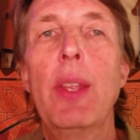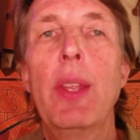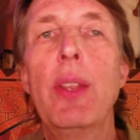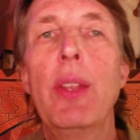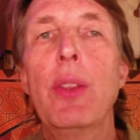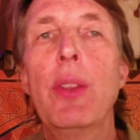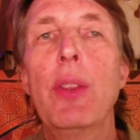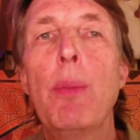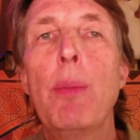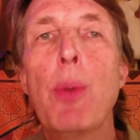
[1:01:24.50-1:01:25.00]

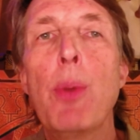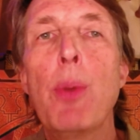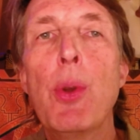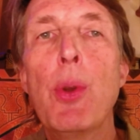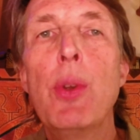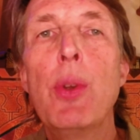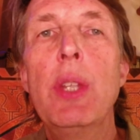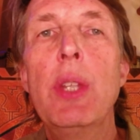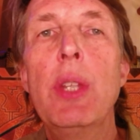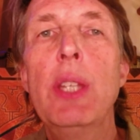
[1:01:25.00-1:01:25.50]
The
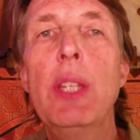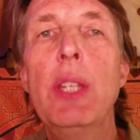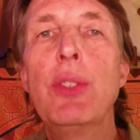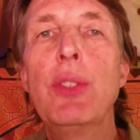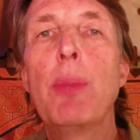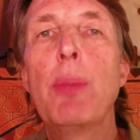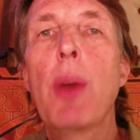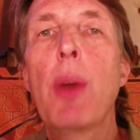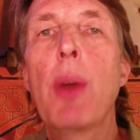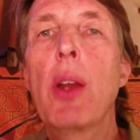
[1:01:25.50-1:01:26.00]
bird is
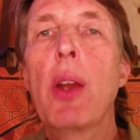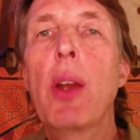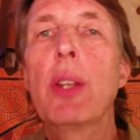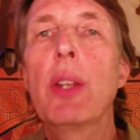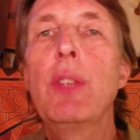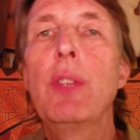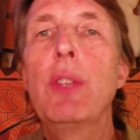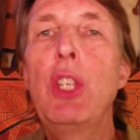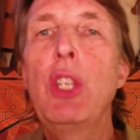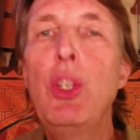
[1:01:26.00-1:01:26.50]
the part
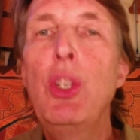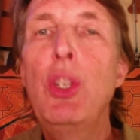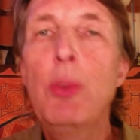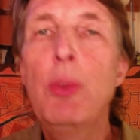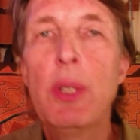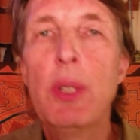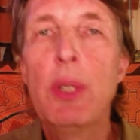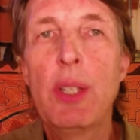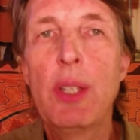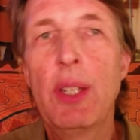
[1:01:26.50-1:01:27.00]
of the
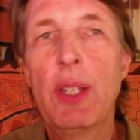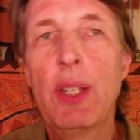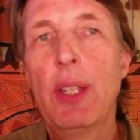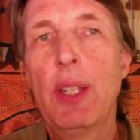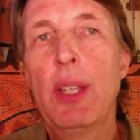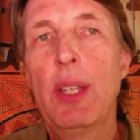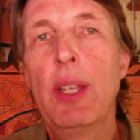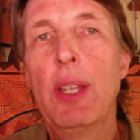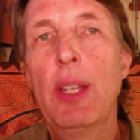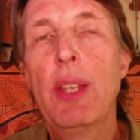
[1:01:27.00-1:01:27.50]
human
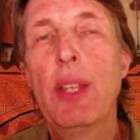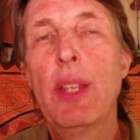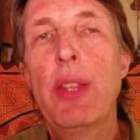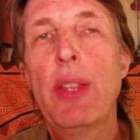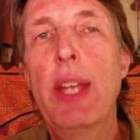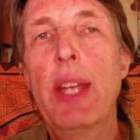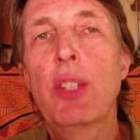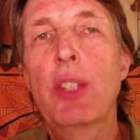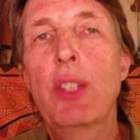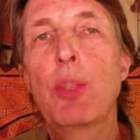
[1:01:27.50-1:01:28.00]

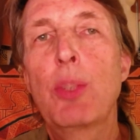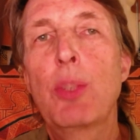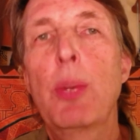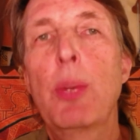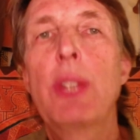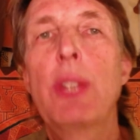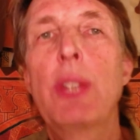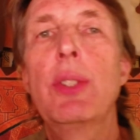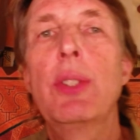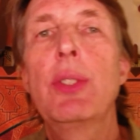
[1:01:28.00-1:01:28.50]
that
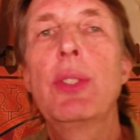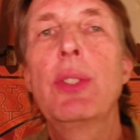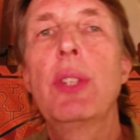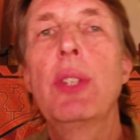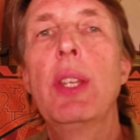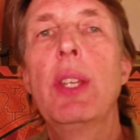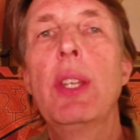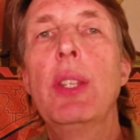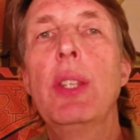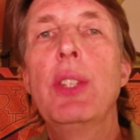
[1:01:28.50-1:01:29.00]
expresses
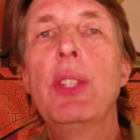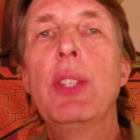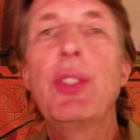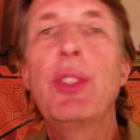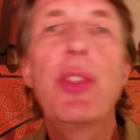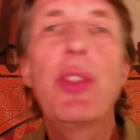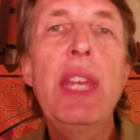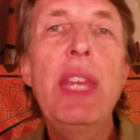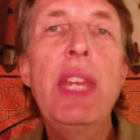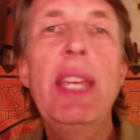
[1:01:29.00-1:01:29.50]
this
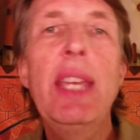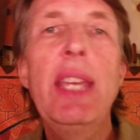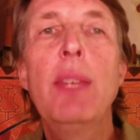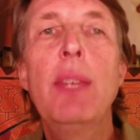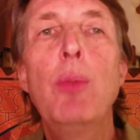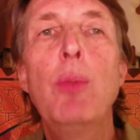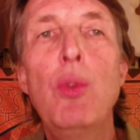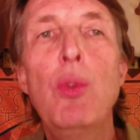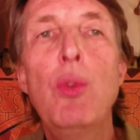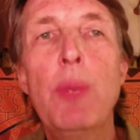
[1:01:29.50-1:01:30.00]

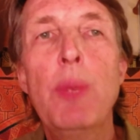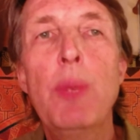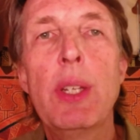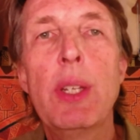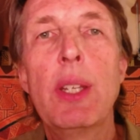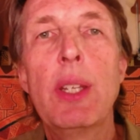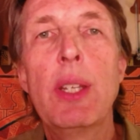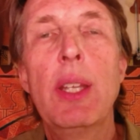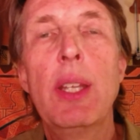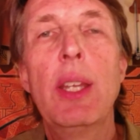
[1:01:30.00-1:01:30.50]
thinking
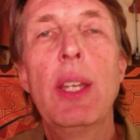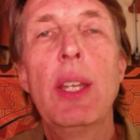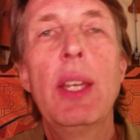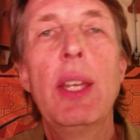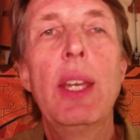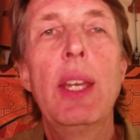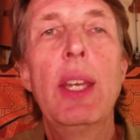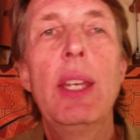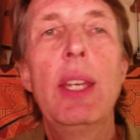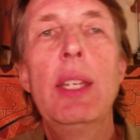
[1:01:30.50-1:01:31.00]
movement
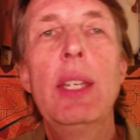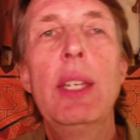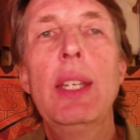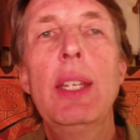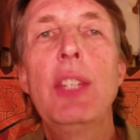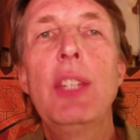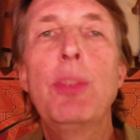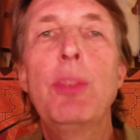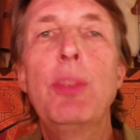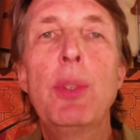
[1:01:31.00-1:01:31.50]
in
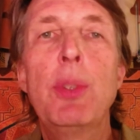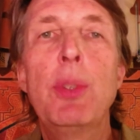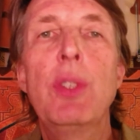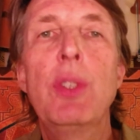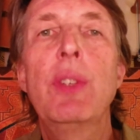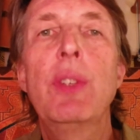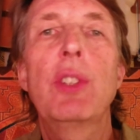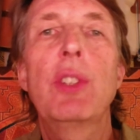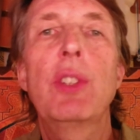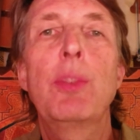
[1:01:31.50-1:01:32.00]
a
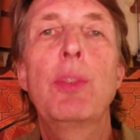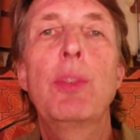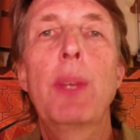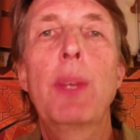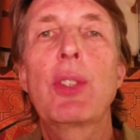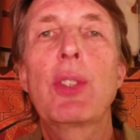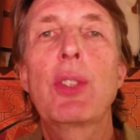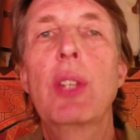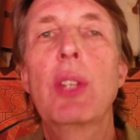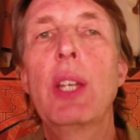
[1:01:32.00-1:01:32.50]
specific
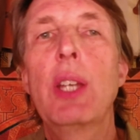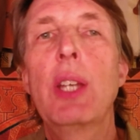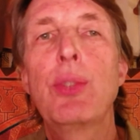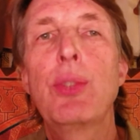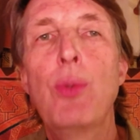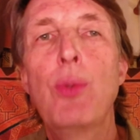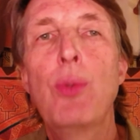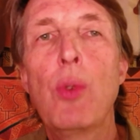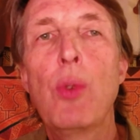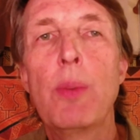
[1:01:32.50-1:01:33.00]
specialized
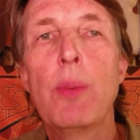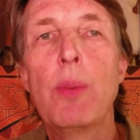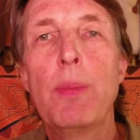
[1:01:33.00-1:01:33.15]
form.